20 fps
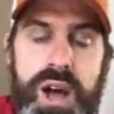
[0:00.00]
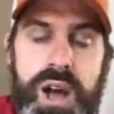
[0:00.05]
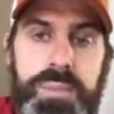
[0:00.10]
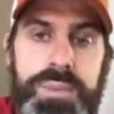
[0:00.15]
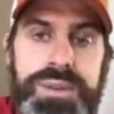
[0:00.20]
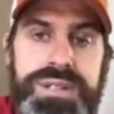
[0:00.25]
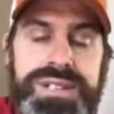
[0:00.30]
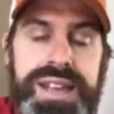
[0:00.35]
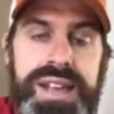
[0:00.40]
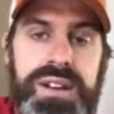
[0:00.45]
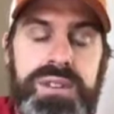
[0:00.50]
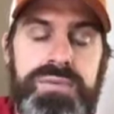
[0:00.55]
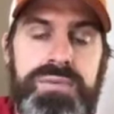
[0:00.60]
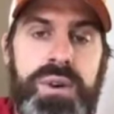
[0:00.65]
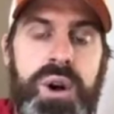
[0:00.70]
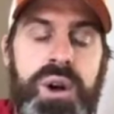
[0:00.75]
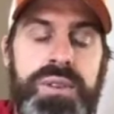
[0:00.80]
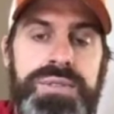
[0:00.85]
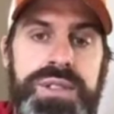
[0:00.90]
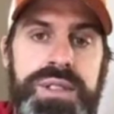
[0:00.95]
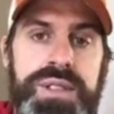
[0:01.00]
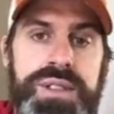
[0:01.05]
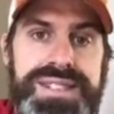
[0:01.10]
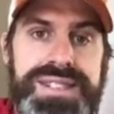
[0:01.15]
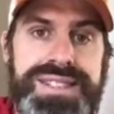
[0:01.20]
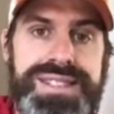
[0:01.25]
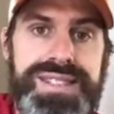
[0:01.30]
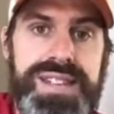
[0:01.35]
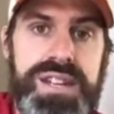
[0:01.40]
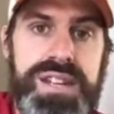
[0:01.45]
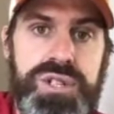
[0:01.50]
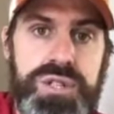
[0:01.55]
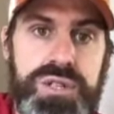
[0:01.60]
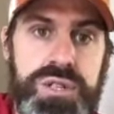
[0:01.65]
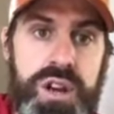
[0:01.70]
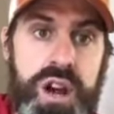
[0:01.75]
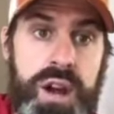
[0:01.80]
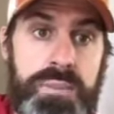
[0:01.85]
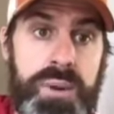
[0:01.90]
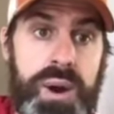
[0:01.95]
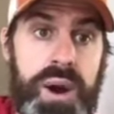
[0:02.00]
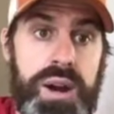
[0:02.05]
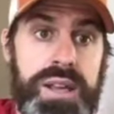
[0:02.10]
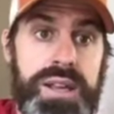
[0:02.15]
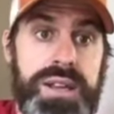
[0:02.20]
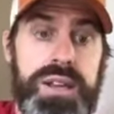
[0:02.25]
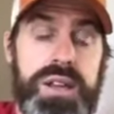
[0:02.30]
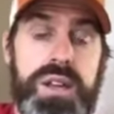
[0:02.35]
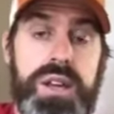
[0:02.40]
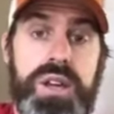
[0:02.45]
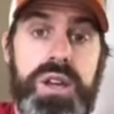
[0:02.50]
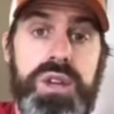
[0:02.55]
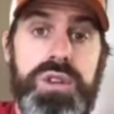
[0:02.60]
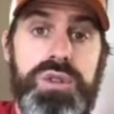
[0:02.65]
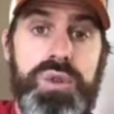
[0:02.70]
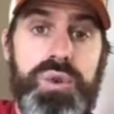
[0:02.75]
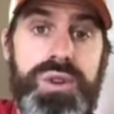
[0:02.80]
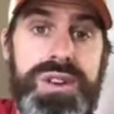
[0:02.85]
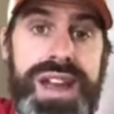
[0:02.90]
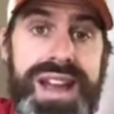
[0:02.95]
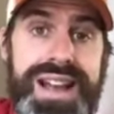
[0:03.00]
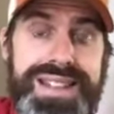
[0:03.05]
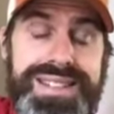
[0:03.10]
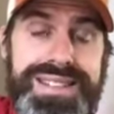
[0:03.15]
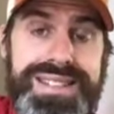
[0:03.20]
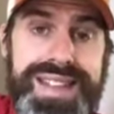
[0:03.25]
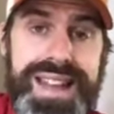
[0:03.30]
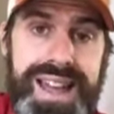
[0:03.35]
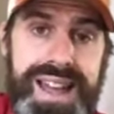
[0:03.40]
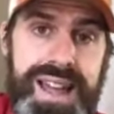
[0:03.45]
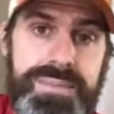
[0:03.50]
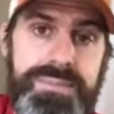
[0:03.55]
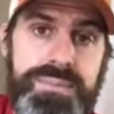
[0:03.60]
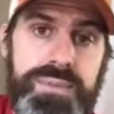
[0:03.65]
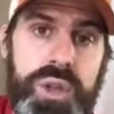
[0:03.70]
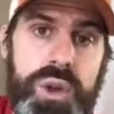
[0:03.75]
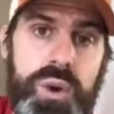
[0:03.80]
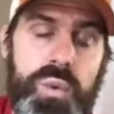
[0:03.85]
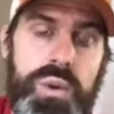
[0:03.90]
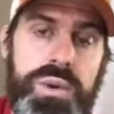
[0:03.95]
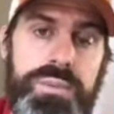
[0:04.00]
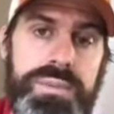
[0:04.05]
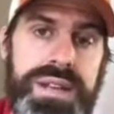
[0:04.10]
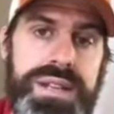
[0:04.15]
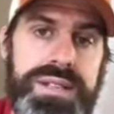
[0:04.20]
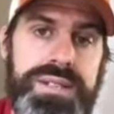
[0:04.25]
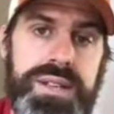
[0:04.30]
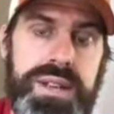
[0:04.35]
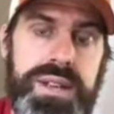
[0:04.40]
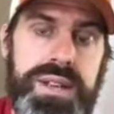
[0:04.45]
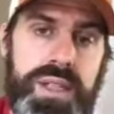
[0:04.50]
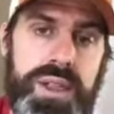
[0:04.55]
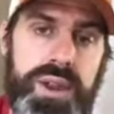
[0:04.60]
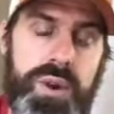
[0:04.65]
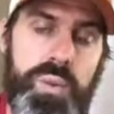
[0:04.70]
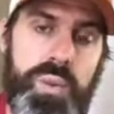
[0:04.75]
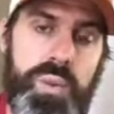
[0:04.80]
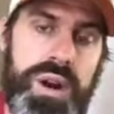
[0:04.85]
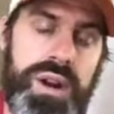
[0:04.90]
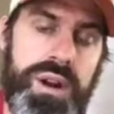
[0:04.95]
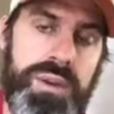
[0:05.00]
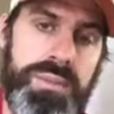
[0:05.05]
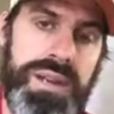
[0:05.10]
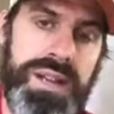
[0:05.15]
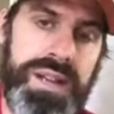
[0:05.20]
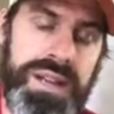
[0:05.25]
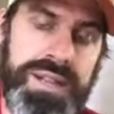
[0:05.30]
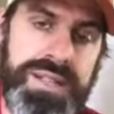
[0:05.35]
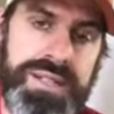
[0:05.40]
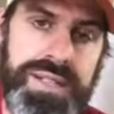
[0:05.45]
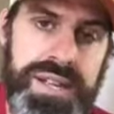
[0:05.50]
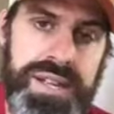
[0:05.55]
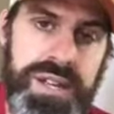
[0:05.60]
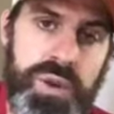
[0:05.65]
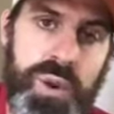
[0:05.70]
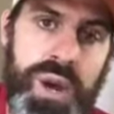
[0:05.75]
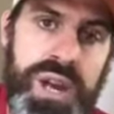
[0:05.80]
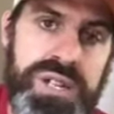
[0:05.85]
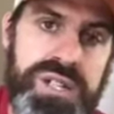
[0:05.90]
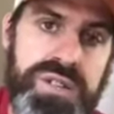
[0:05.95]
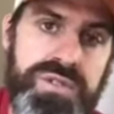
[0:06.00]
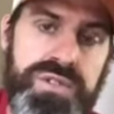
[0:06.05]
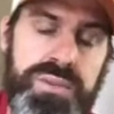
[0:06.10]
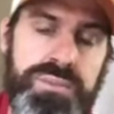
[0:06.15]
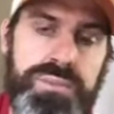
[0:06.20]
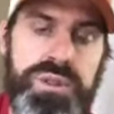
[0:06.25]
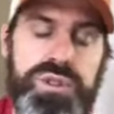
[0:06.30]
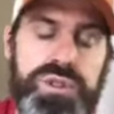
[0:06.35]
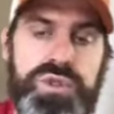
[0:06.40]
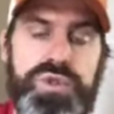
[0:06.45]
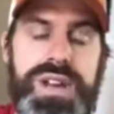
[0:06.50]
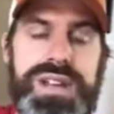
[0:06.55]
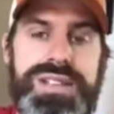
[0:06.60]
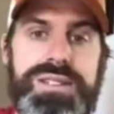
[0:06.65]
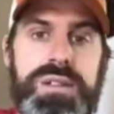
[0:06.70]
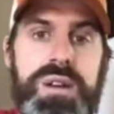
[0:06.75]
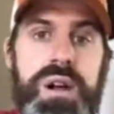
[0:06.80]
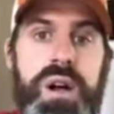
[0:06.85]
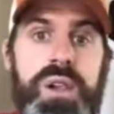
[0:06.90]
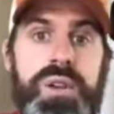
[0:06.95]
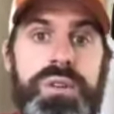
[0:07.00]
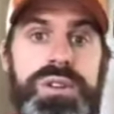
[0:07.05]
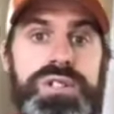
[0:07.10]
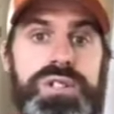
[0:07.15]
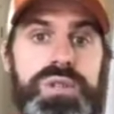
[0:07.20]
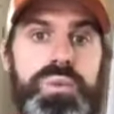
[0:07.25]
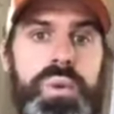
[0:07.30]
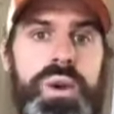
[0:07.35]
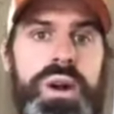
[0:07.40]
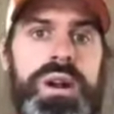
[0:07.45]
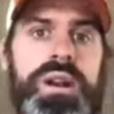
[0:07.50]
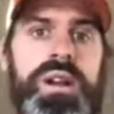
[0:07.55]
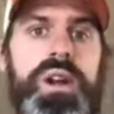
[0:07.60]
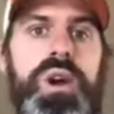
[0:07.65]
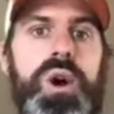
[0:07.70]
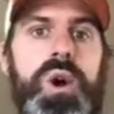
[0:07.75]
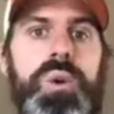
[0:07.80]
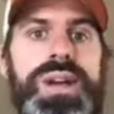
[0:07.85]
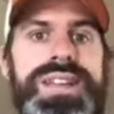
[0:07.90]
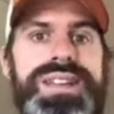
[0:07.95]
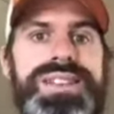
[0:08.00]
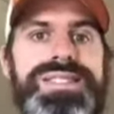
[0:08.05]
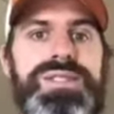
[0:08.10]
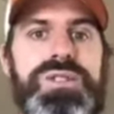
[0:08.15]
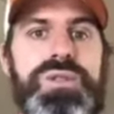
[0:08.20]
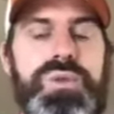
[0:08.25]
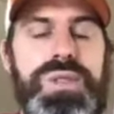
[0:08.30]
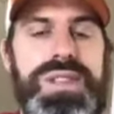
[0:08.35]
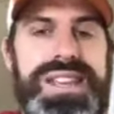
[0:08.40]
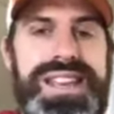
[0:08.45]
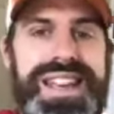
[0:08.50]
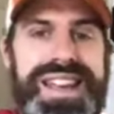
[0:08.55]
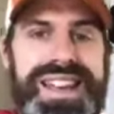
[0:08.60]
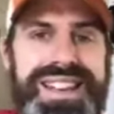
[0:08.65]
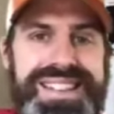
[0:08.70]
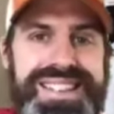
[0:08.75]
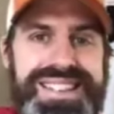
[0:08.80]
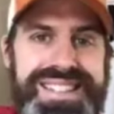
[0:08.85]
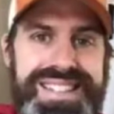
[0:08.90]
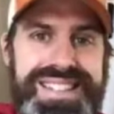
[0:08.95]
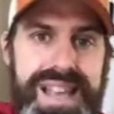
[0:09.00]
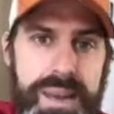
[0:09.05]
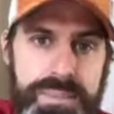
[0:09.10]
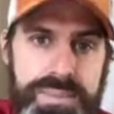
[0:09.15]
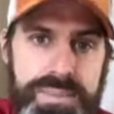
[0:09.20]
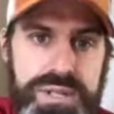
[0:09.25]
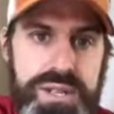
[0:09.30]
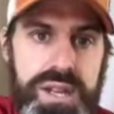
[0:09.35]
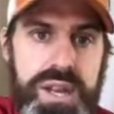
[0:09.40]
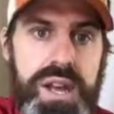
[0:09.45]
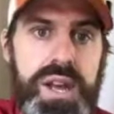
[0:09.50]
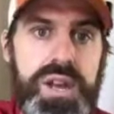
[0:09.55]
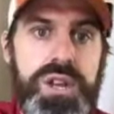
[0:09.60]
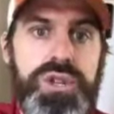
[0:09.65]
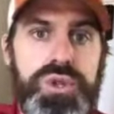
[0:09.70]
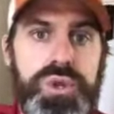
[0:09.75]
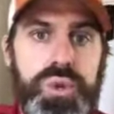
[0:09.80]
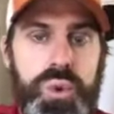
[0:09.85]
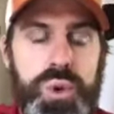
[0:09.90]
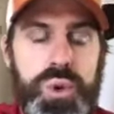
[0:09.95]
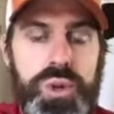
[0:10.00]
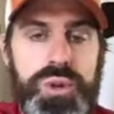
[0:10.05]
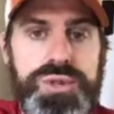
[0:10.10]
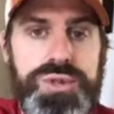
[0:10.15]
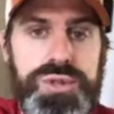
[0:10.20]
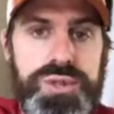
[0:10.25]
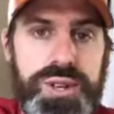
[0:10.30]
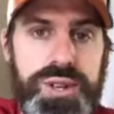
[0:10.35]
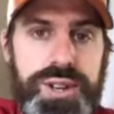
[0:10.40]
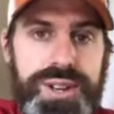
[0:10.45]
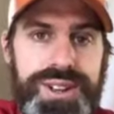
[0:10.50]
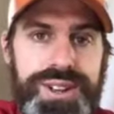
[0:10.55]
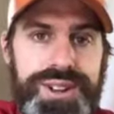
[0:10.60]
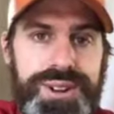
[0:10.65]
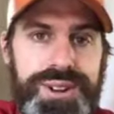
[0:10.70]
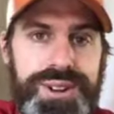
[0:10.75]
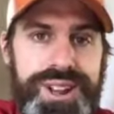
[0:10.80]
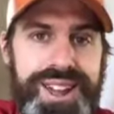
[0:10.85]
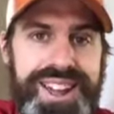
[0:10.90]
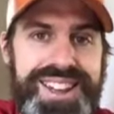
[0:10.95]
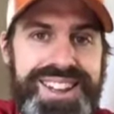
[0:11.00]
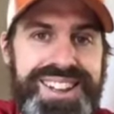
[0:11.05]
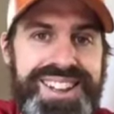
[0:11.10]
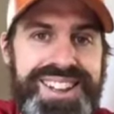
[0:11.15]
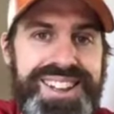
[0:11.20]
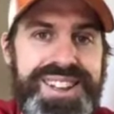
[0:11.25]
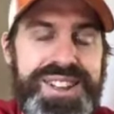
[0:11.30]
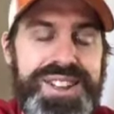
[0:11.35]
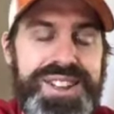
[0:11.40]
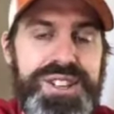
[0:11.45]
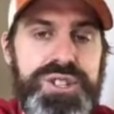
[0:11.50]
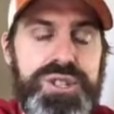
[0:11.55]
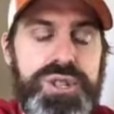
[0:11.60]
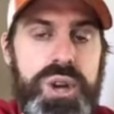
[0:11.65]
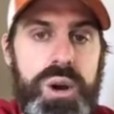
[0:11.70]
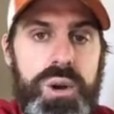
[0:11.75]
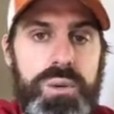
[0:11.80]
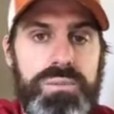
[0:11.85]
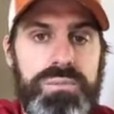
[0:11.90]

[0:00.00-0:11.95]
us get involved in the sensations in our body. So next time we meet together, we're going to be a continuation from distress tolerance, and we're going to go into the accepts tools, okay? So